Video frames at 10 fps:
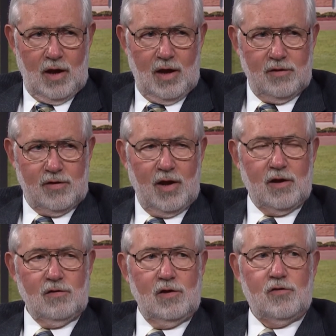and take
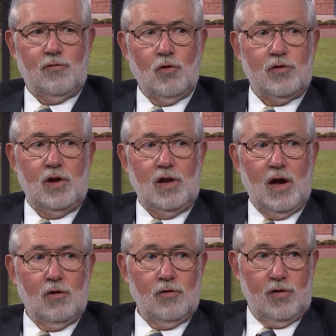at least 14
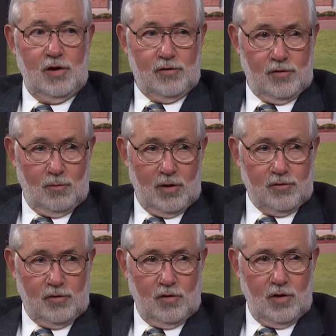hours each
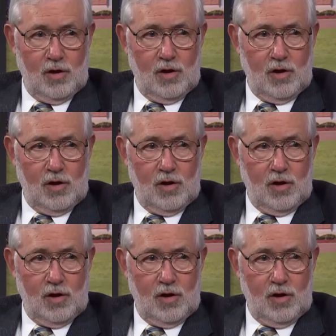semester.